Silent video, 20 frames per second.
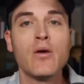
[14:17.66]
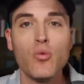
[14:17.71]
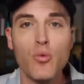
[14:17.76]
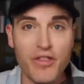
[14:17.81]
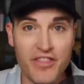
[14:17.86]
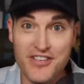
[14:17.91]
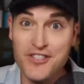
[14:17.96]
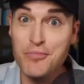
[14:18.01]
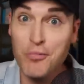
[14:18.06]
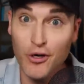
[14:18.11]

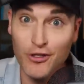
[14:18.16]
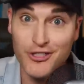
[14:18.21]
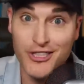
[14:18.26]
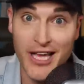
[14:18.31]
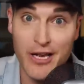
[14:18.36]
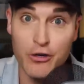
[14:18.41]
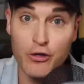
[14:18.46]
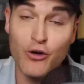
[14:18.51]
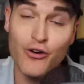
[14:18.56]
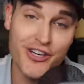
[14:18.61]
with a small
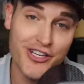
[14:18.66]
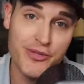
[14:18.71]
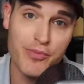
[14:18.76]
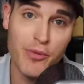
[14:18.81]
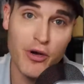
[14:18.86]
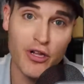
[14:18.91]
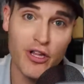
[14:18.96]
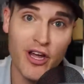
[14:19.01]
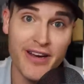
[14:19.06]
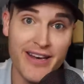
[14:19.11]
channel or a
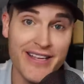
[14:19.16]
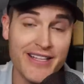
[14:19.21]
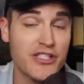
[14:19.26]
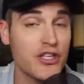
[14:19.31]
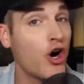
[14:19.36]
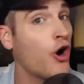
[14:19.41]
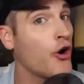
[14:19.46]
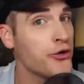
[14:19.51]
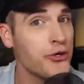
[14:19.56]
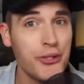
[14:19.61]
small
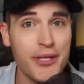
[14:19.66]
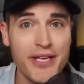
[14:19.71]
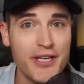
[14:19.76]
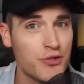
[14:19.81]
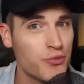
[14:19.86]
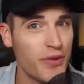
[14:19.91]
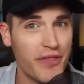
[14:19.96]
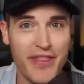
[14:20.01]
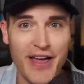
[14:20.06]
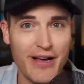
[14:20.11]
audience. All you need
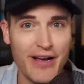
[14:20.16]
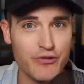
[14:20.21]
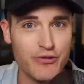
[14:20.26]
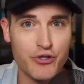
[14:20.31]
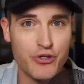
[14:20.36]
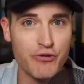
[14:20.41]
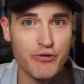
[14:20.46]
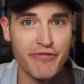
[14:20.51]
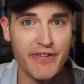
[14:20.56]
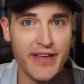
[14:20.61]
is
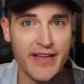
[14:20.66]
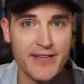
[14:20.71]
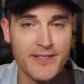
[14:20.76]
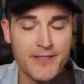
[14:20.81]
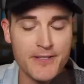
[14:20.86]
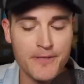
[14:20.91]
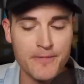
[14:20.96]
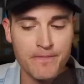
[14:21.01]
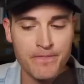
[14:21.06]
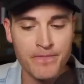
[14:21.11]
1,000 true
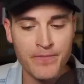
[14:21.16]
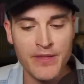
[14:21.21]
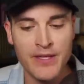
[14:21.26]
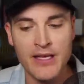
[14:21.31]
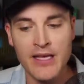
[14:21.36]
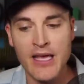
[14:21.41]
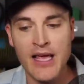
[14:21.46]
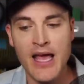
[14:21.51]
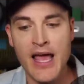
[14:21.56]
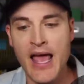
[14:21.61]
fans.
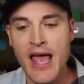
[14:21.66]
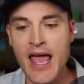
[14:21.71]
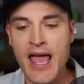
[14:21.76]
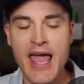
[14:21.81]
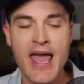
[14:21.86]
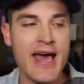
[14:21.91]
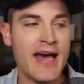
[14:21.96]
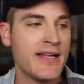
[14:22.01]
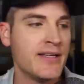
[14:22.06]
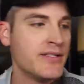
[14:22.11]

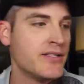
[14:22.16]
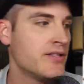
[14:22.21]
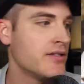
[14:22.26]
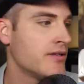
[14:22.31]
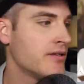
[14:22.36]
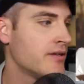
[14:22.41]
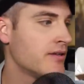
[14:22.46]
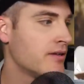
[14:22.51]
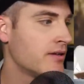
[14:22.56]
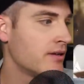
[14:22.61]
And
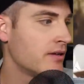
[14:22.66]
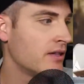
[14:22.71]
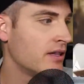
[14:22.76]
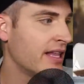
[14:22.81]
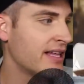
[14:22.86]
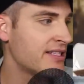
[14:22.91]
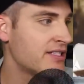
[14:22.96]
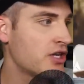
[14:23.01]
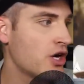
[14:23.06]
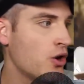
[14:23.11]

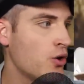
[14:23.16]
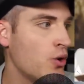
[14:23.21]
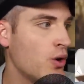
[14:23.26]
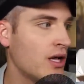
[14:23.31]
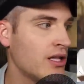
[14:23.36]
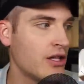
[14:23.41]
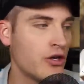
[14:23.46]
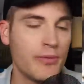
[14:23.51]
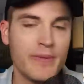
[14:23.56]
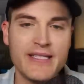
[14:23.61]
let's go
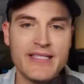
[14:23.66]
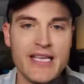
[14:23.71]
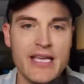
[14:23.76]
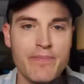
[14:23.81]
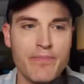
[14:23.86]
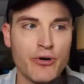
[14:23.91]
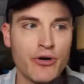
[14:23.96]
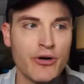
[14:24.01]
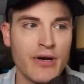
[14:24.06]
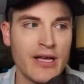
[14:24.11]
a little bit
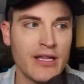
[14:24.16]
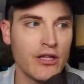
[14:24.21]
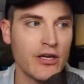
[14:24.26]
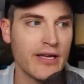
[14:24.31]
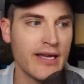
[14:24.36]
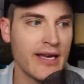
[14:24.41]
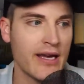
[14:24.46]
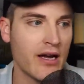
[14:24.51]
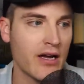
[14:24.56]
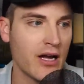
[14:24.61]
deeper and
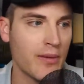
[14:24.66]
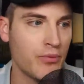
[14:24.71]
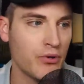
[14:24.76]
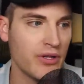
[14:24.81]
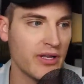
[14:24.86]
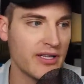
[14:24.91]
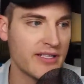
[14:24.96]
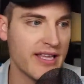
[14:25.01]
look at a couple of